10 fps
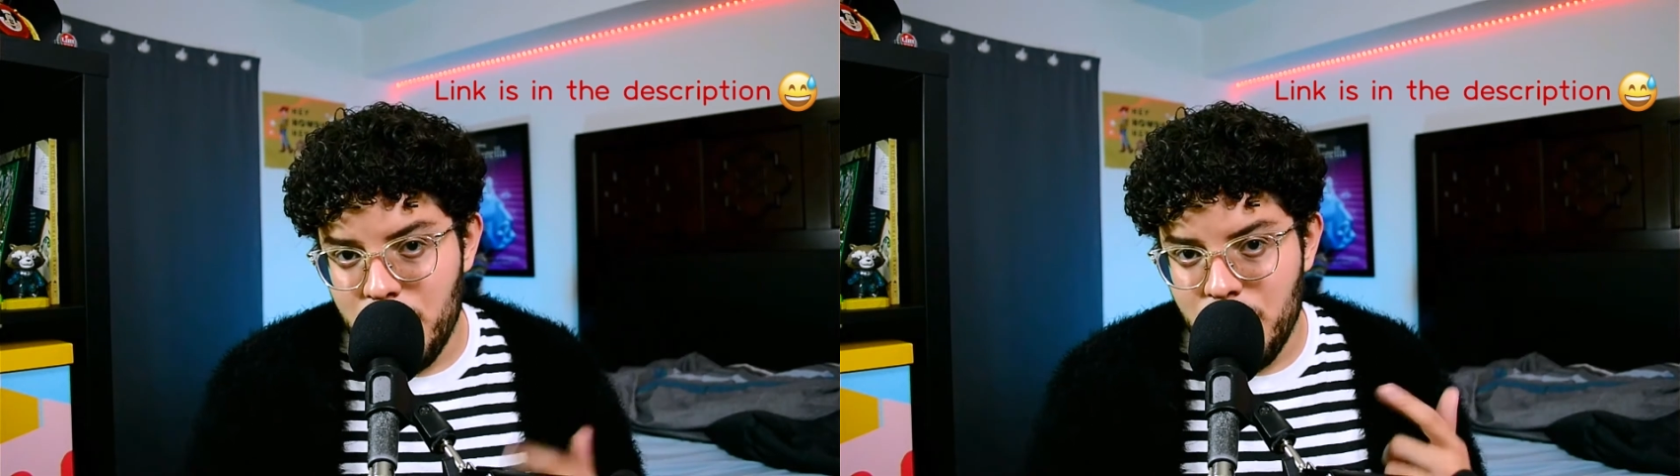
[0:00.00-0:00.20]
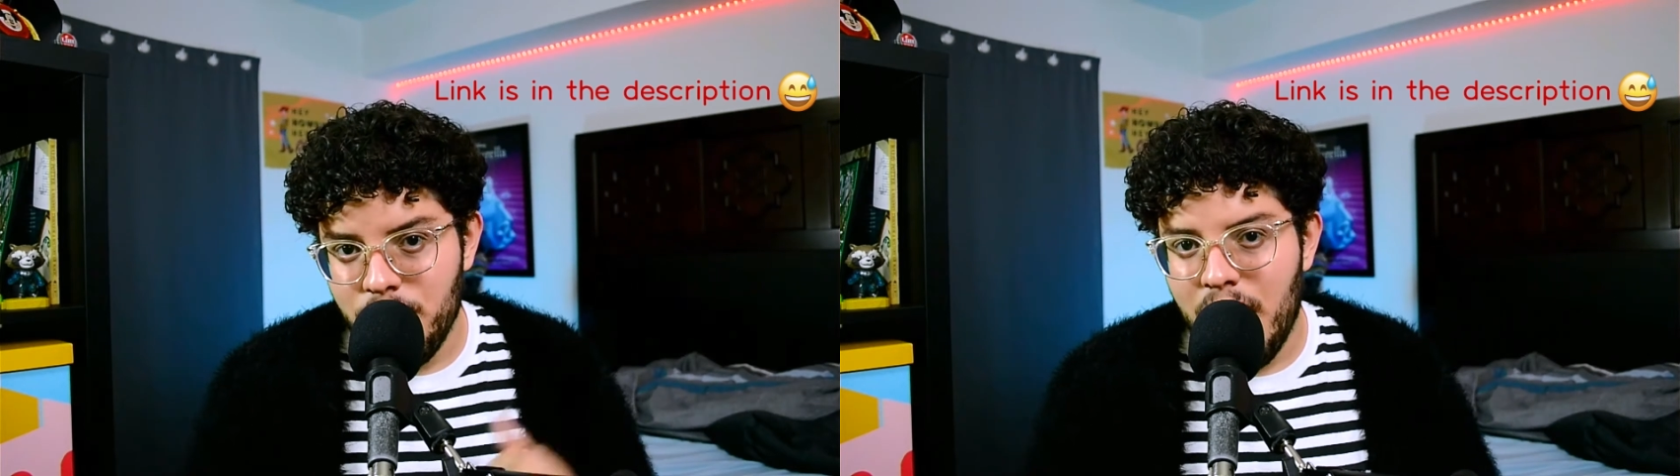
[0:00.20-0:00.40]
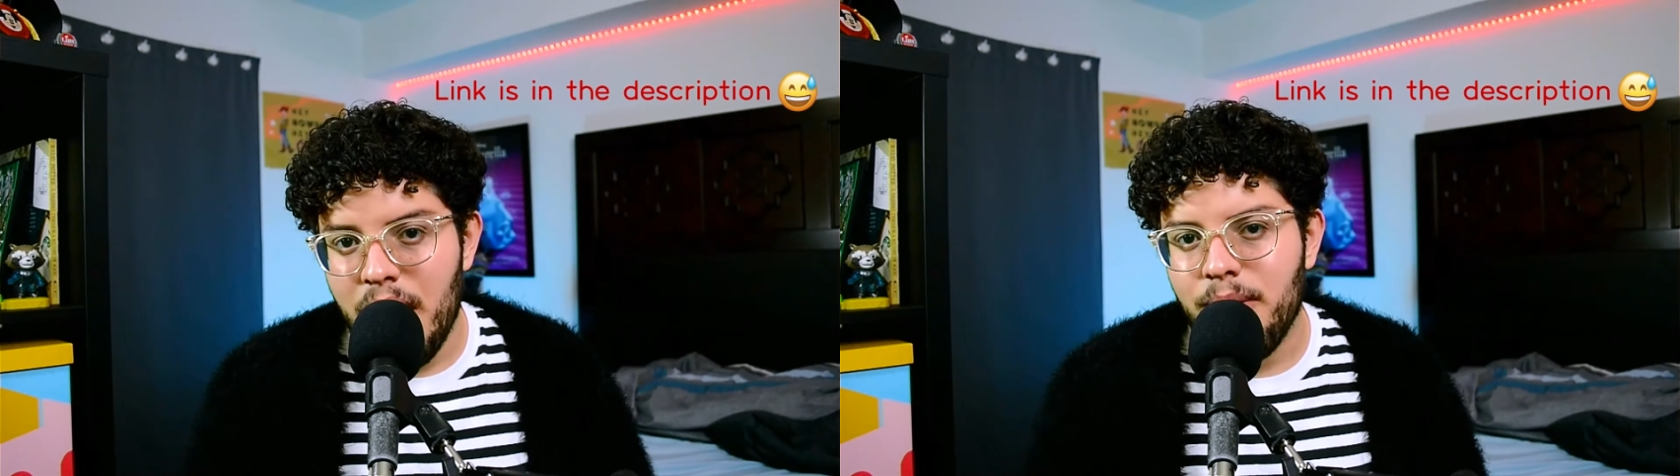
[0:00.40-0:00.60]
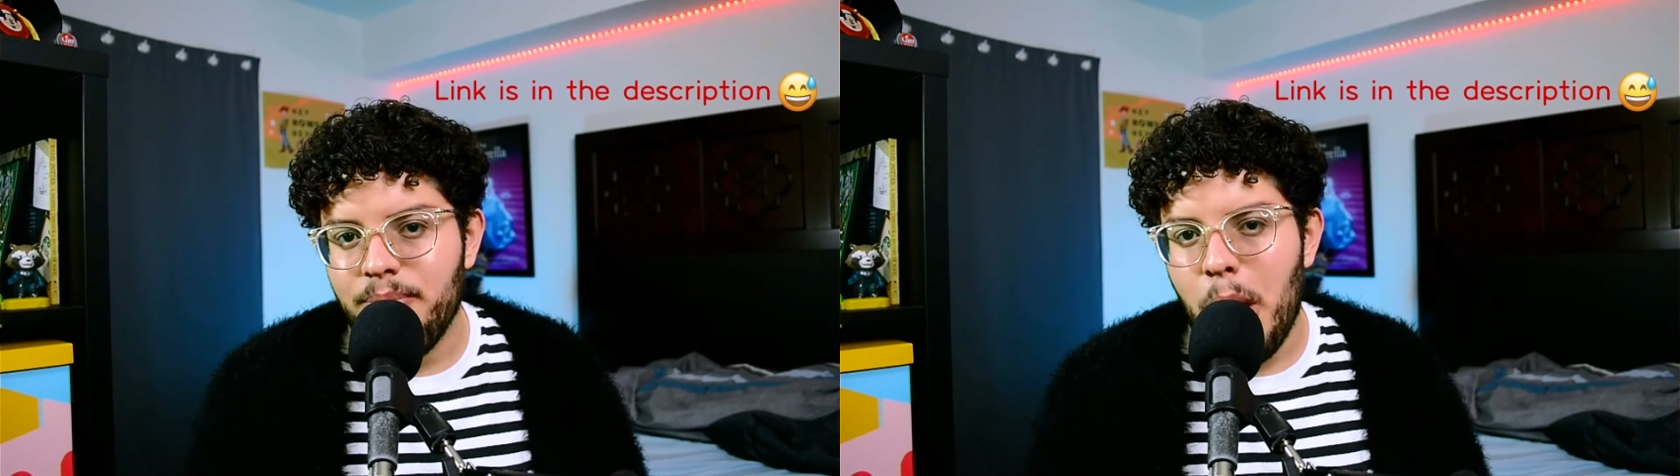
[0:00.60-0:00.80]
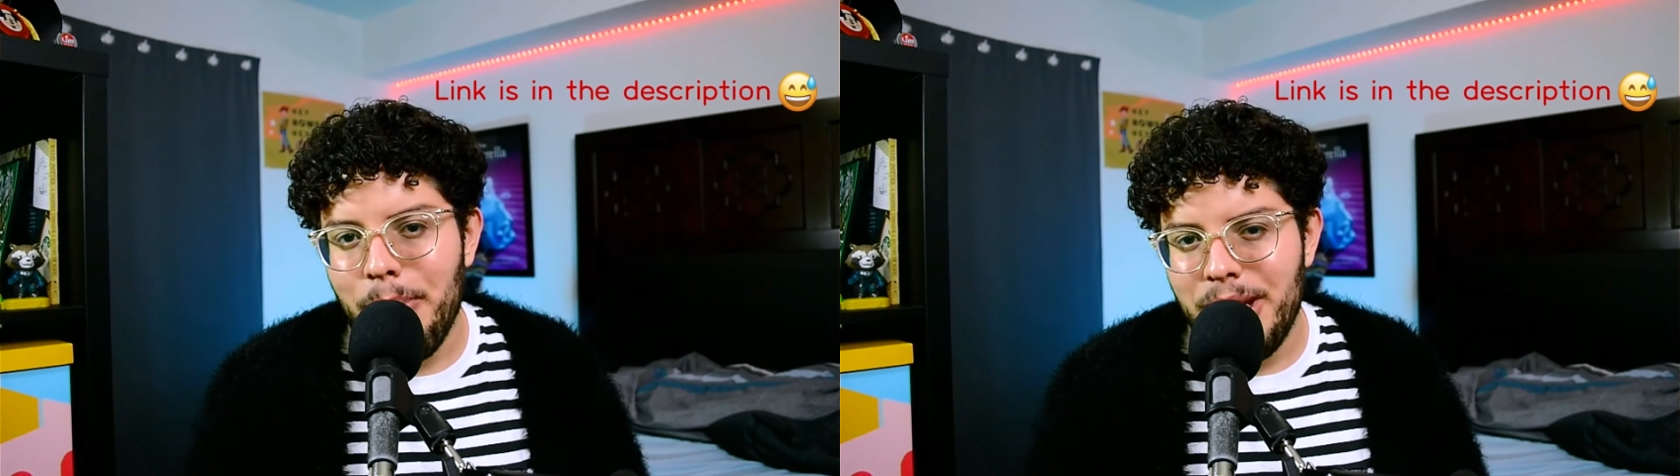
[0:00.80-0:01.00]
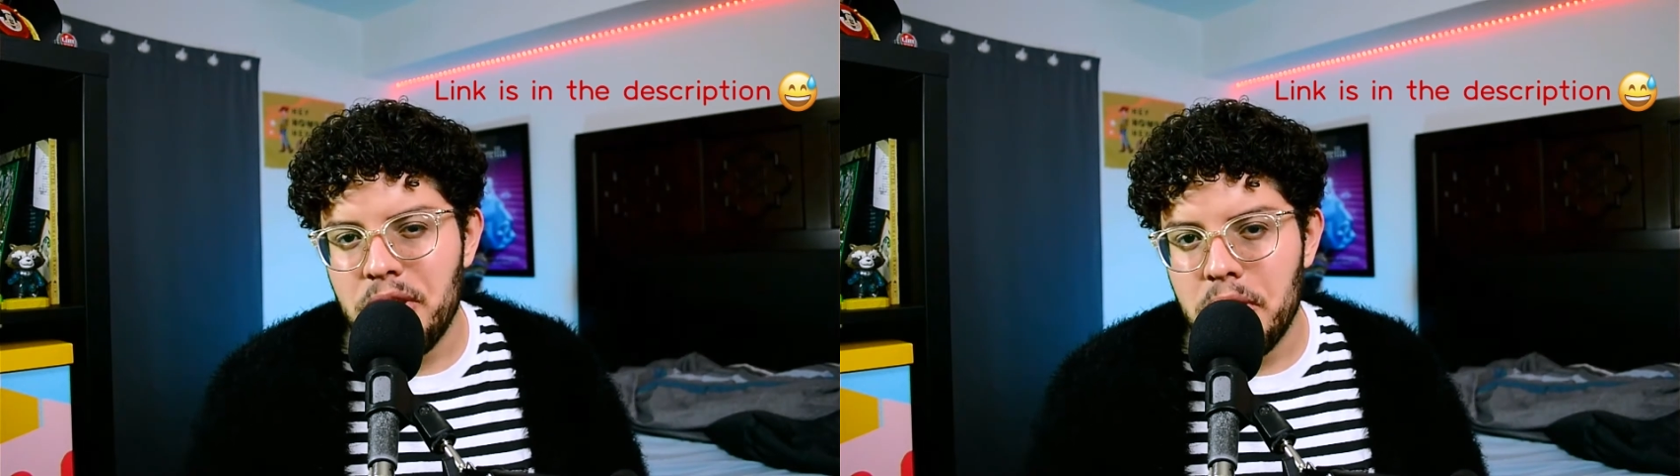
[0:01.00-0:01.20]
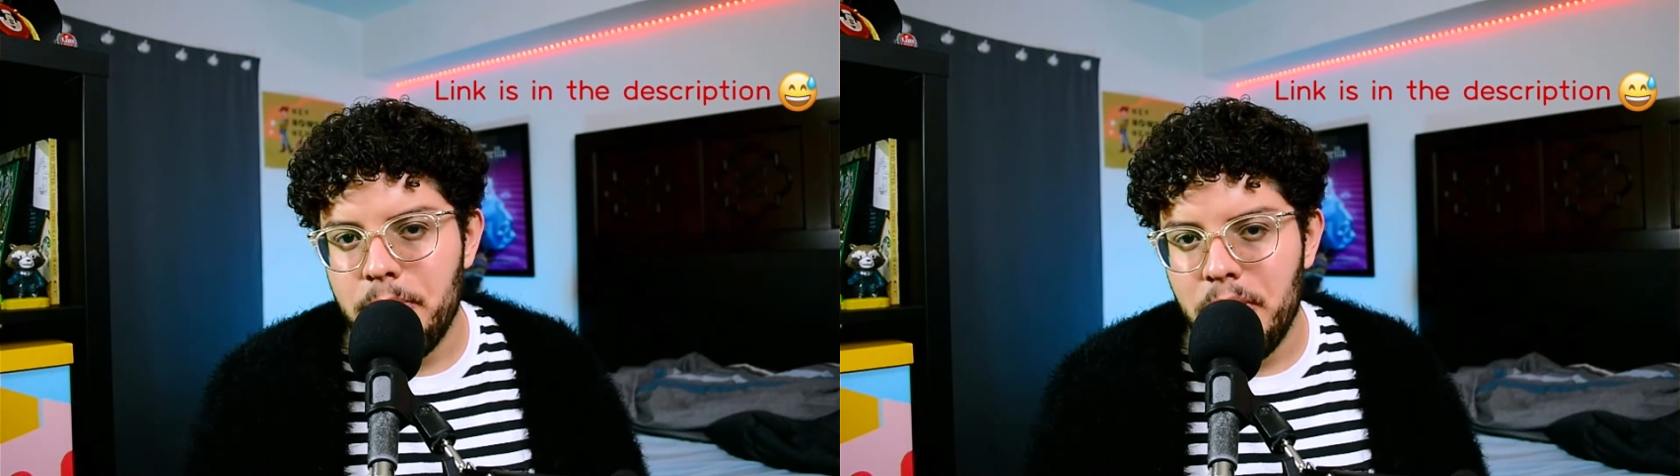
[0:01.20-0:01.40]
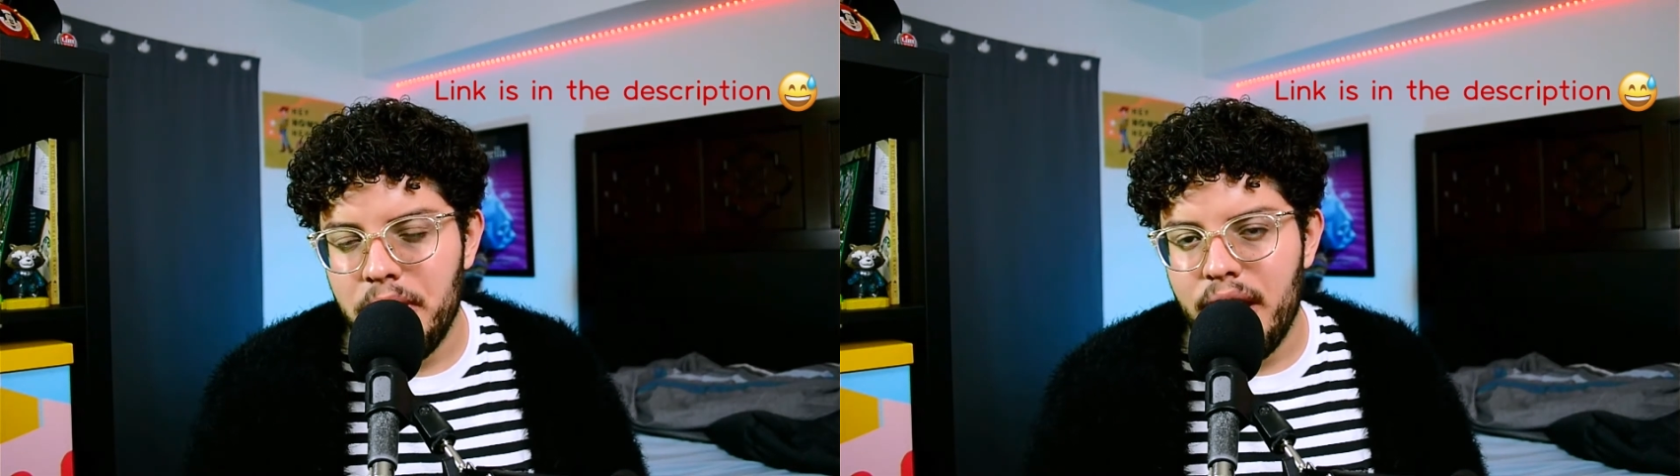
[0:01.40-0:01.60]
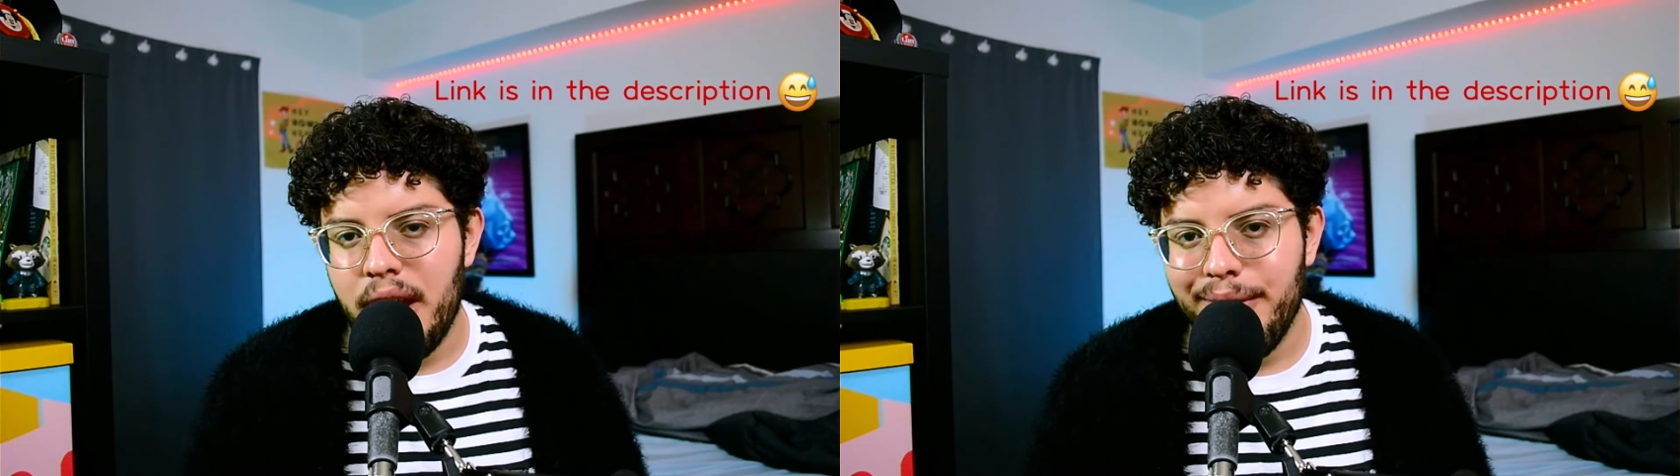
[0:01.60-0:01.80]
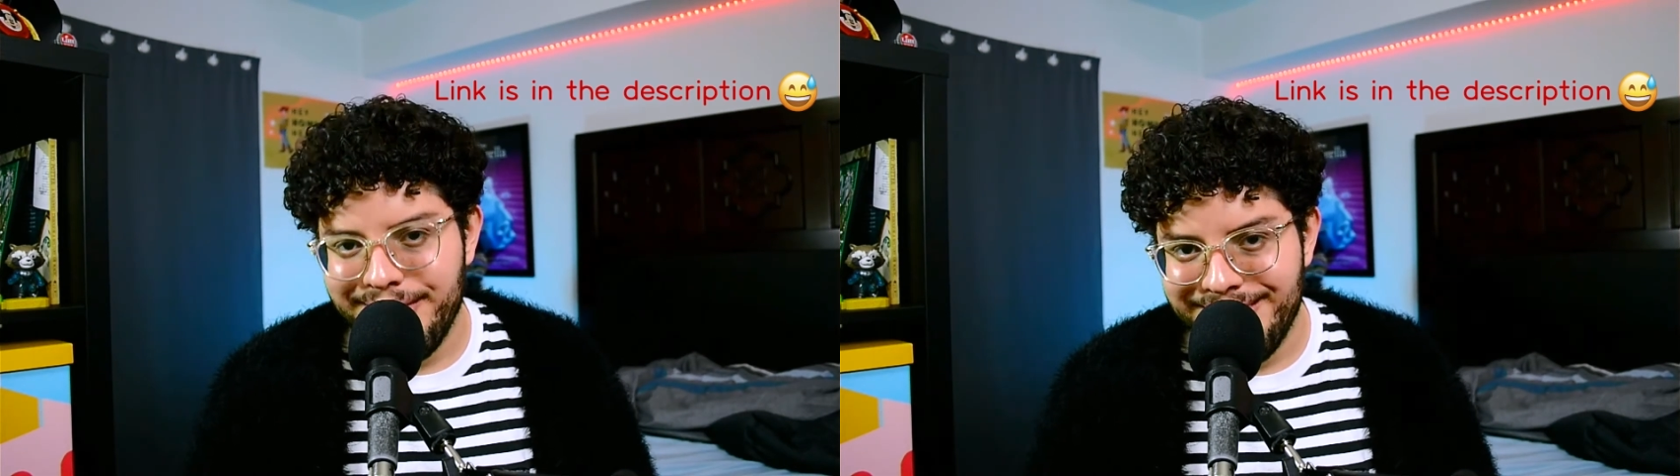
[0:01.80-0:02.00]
I'll make sure to point it out.